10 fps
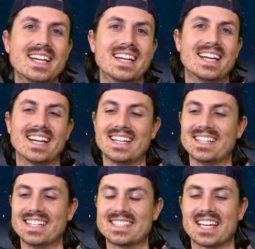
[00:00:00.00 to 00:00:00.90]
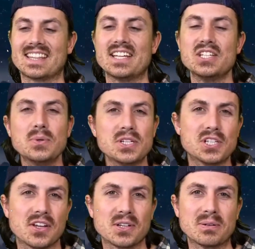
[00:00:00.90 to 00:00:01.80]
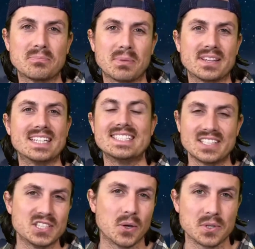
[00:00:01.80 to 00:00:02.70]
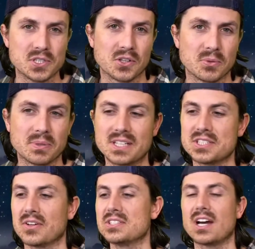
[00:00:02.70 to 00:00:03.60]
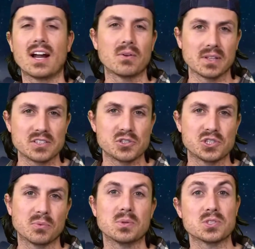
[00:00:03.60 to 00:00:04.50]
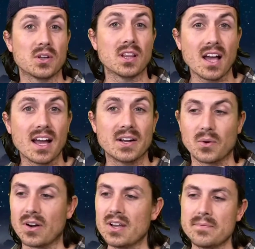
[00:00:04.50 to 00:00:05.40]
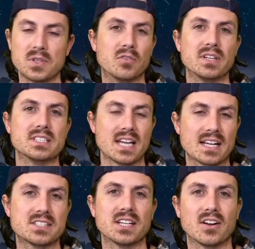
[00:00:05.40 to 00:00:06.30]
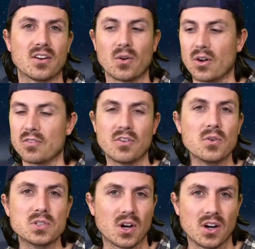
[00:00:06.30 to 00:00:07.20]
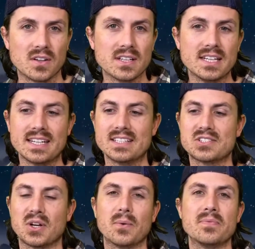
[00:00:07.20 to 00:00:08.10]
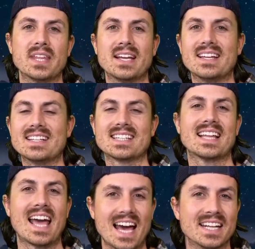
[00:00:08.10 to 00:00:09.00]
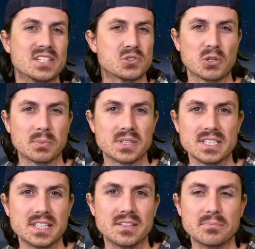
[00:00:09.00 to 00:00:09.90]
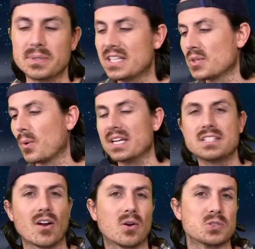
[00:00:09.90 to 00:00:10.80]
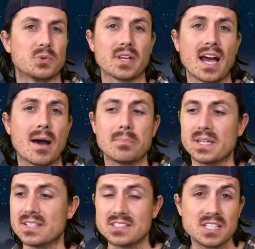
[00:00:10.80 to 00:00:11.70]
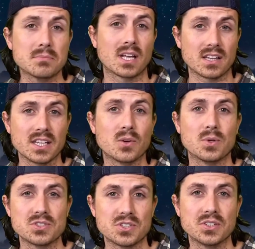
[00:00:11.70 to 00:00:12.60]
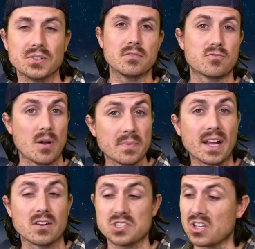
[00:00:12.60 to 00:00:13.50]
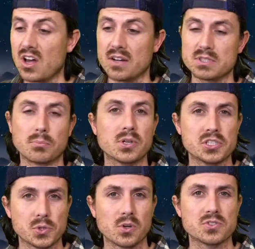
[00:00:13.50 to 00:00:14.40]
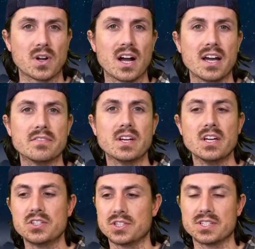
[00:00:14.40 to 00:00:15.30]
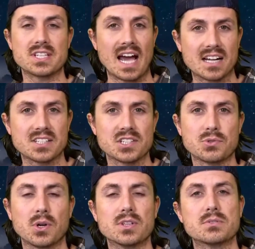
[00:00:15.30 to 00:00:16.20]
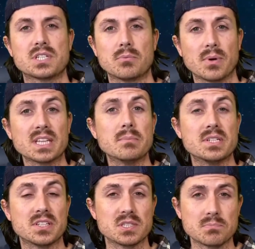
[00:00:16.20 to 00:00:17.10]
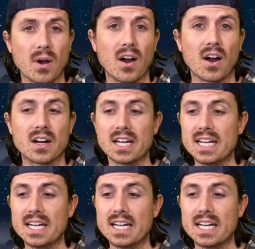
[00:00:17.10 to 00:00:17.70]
And it's like they knew each other, but they didn't know each other because their entire relationship was online, or via texting or a phone call. And so it's like they had history, but they didn't. But either way, Derek was really happy, and it seemed like Leah was too. From the hair salon, it was a pretty short drive to this access road that was going to bring them into this park.